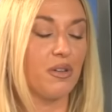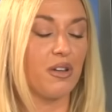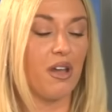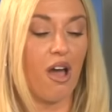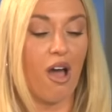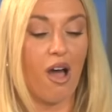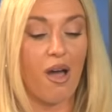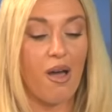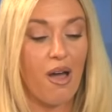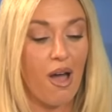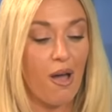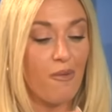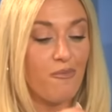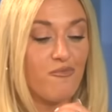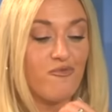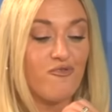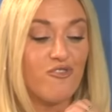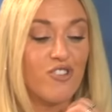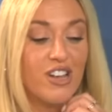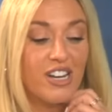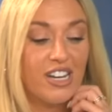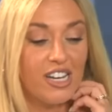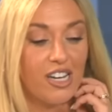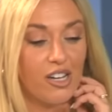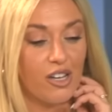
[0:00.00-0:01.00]
And I'm
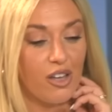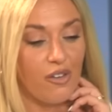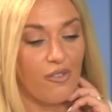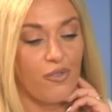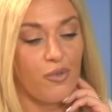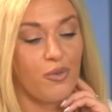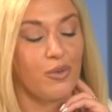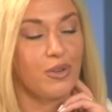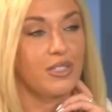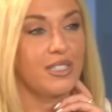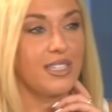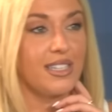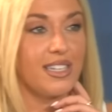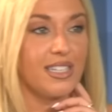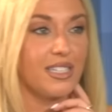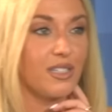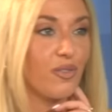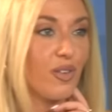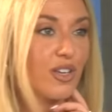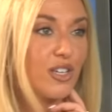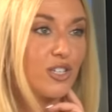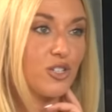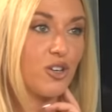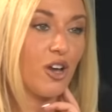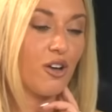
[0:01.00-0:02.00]
really looking forward to this
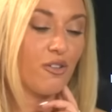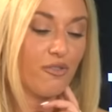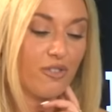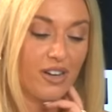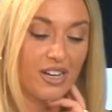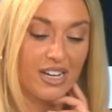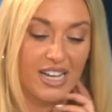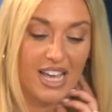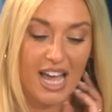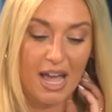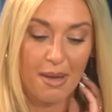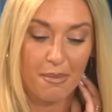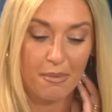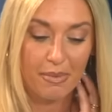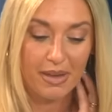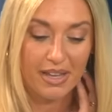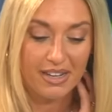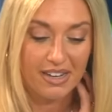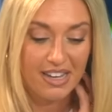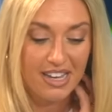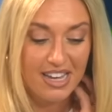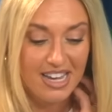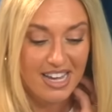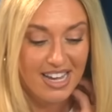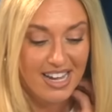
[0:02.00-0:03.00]
fixture. I really am. I
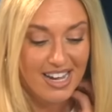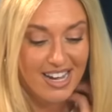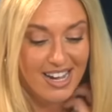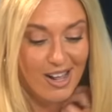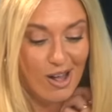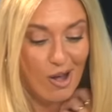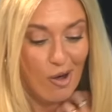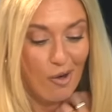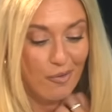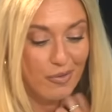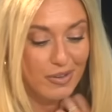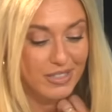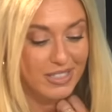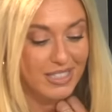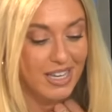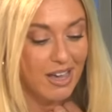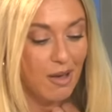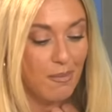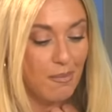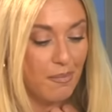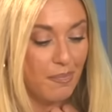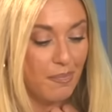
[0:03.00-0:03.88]
mean, obviously,